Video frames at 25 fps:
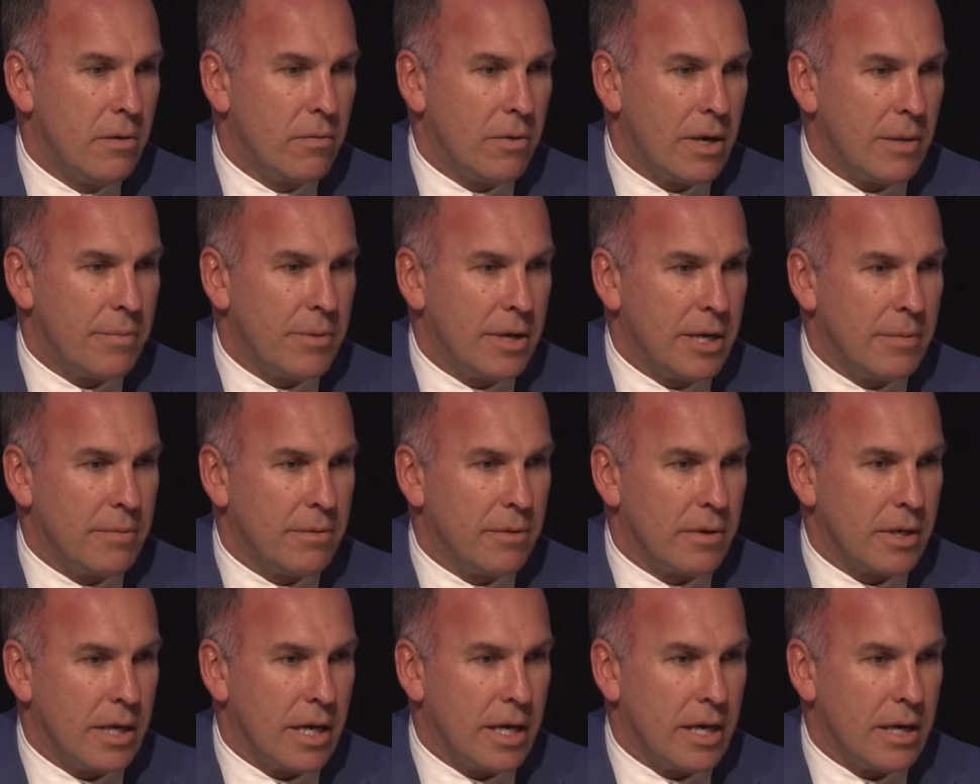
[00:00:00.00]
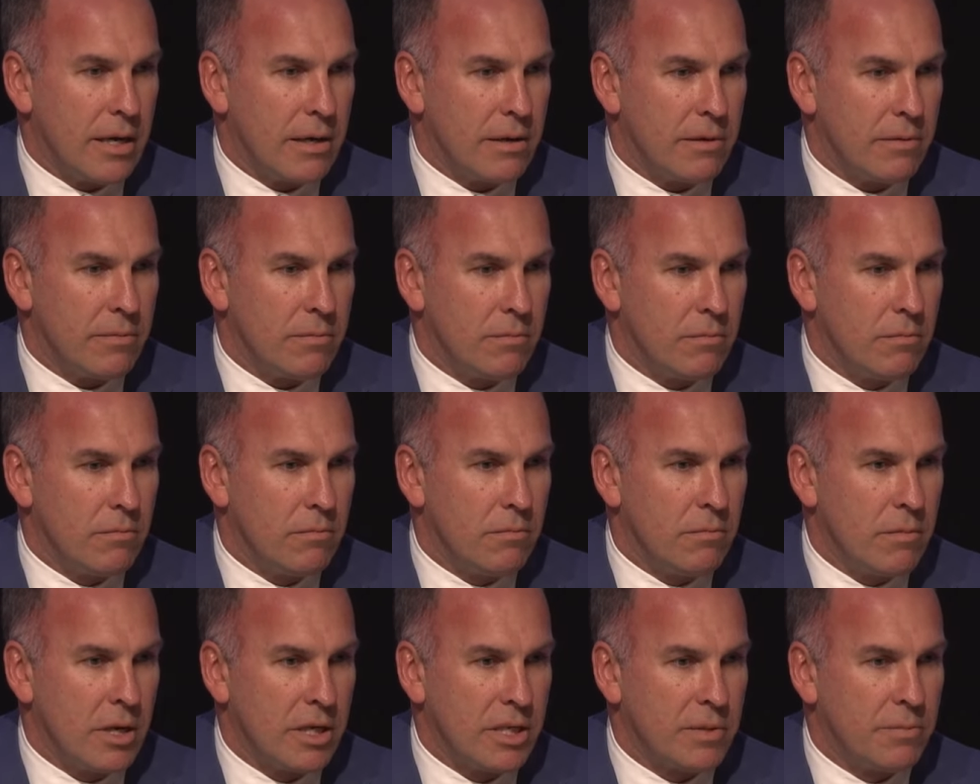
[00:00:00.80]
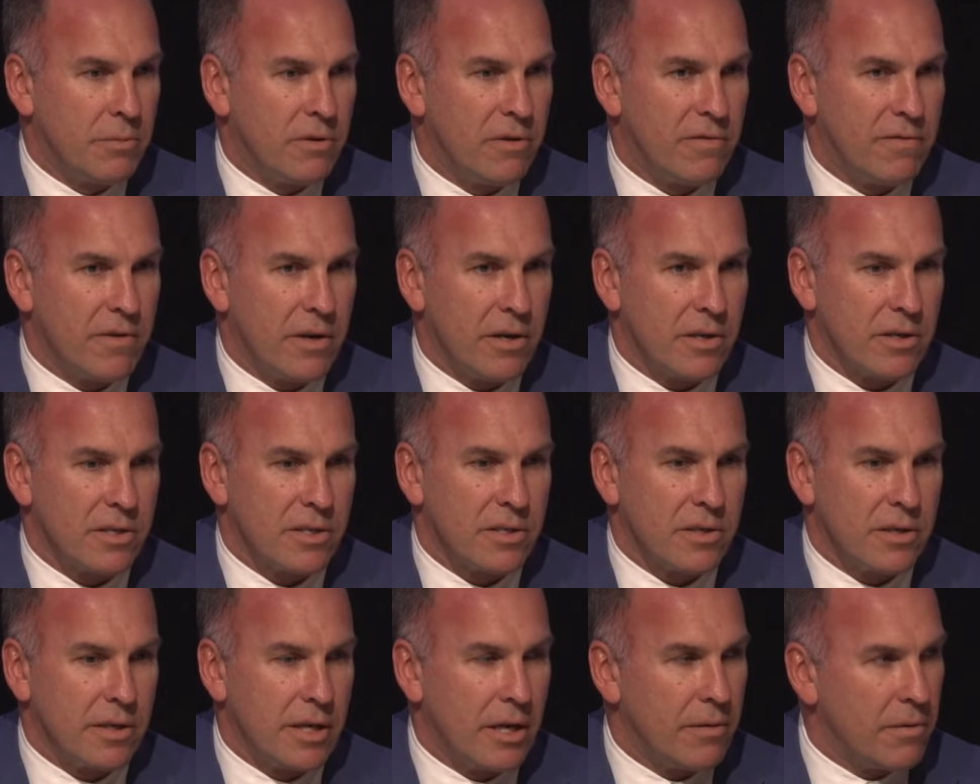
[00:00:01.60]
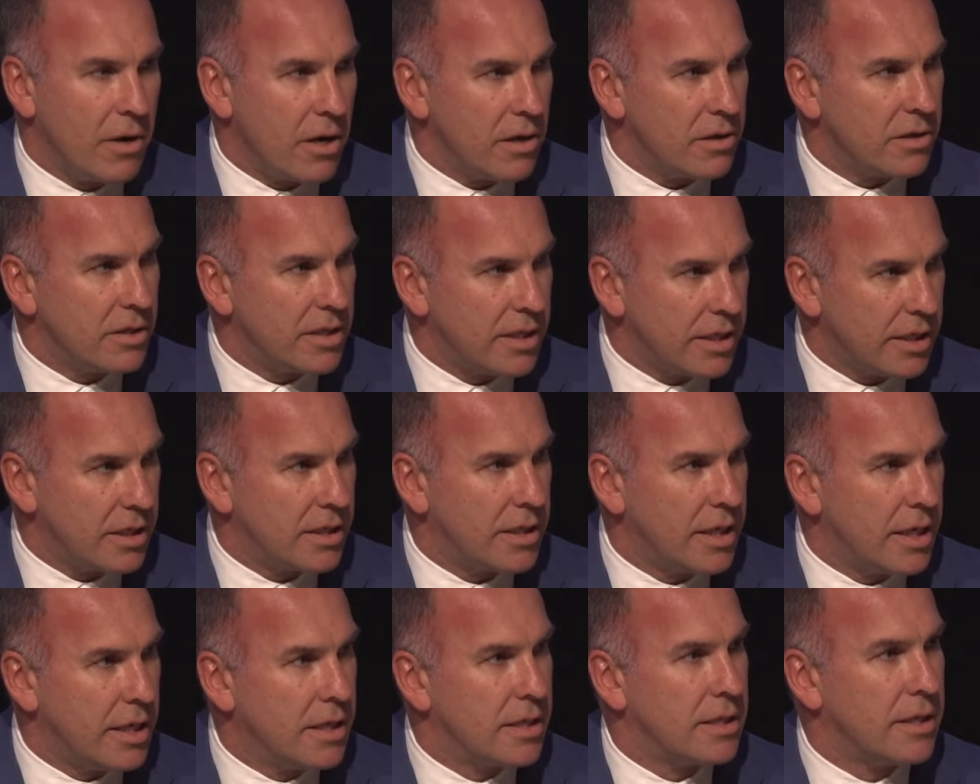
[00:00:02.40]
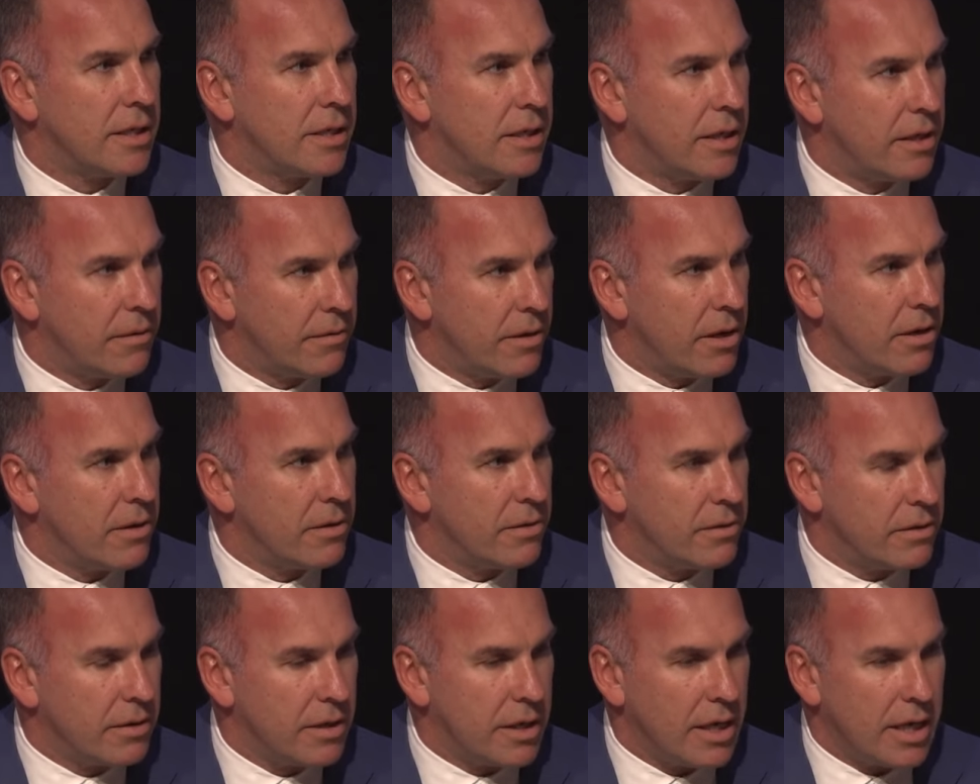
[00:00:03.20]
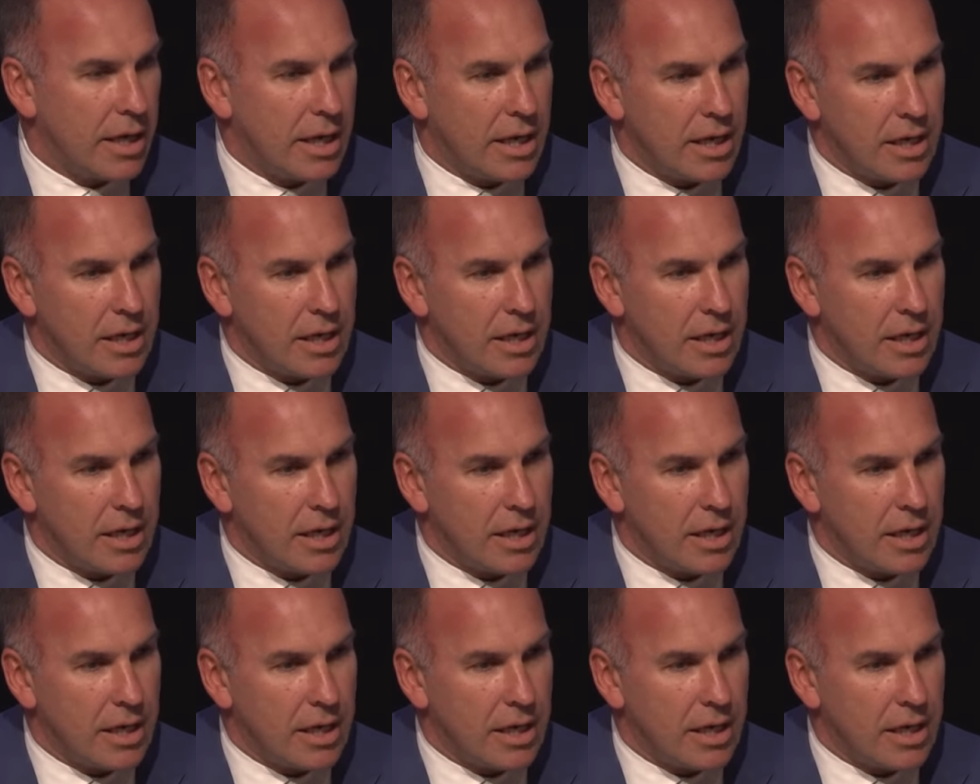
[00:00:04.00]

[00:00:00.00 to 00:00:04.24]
where people are much more focused on their own success and their own